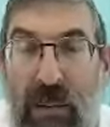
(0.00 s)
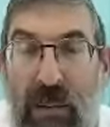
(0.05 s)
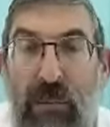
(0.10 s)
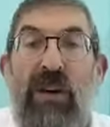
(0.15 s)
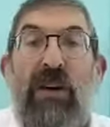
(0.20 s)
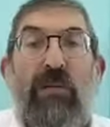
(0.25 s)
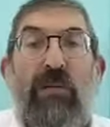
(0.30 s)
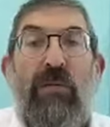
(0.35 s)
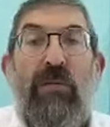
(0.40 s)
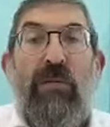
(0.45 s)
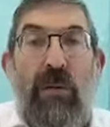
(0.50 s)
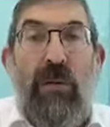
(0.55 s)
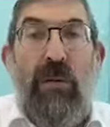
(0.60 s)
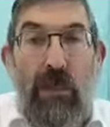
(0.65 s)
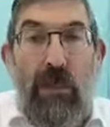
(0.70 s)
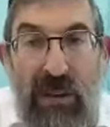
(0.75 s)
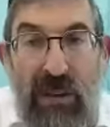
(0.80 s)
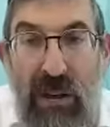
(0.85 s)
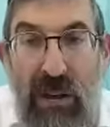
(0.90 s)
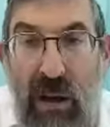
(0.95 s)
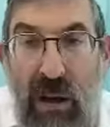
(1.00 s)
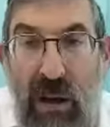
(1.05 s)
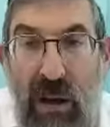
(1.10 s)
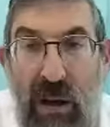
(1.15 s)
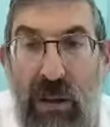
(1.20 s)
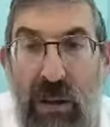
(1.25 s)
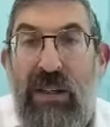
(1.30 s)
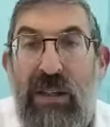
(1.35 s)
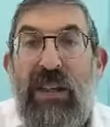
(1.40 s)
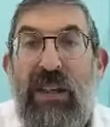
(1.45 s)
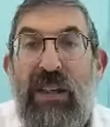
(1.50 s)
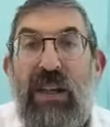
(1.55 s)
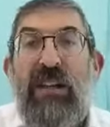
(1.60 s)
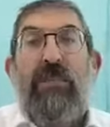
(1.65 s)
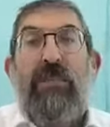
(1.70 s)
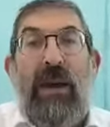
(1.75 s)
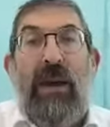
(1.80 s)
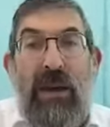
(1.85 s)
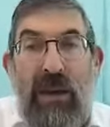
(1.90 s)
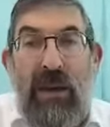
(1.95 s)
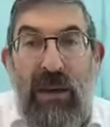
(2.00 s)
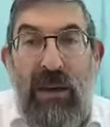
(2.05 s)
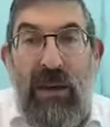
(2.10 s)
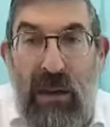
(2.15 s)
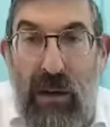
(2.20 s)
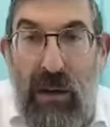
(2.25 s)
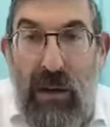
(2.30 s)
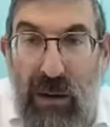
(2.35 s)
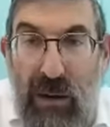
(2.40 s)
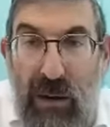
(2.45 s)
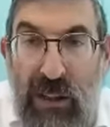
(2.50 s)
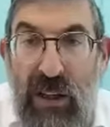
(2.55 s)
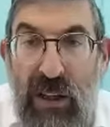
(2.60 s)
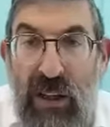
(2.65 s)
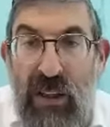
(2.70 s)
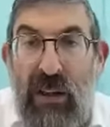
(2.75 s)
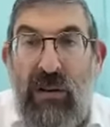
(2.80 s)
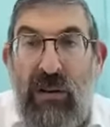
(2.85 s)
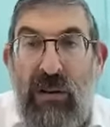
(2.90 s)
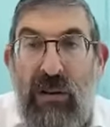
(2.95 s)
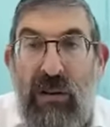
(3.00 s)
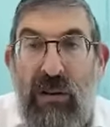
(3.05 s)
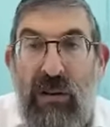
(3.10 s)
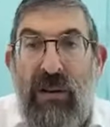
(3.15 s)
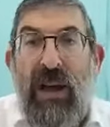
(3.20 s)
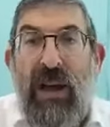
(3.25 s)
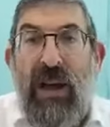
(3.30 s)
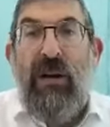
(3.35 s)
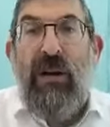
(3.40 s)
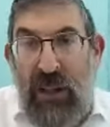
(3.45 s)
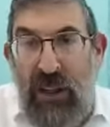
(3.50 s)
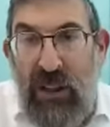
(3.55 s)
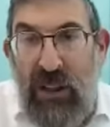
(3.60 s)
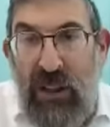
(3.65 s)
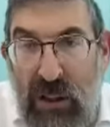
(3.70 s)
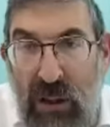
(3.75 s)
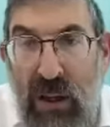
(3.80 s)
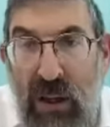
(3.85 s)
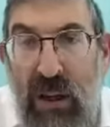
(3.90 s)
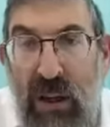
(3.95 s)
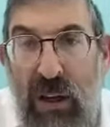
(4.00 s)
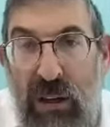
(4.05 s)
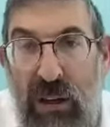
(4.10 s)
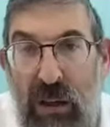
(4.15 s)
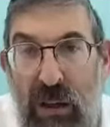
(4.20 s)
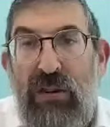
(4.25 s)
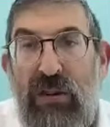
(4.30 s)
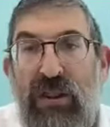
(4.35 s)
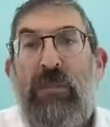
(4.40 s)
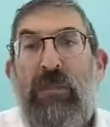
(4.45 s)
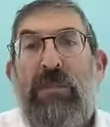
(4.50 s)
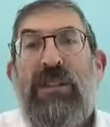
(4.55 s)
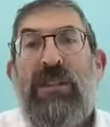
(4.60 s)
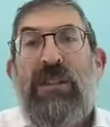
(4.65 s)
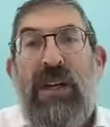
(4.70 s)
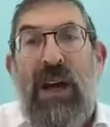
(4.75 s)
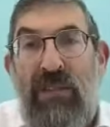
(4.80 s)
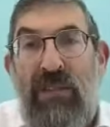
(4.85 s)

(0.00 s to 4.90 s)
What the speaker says: and moving it from one place to the other place, and it's making a chritz in the ground, a ditch, so